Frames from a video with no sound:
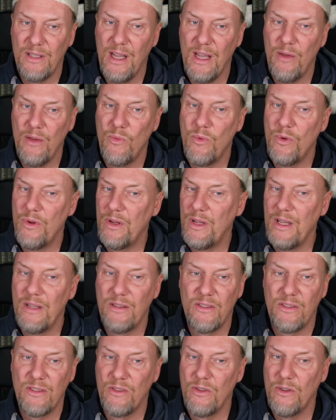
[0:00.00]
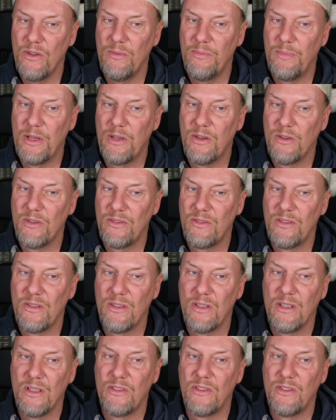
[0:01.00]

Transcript: it's not because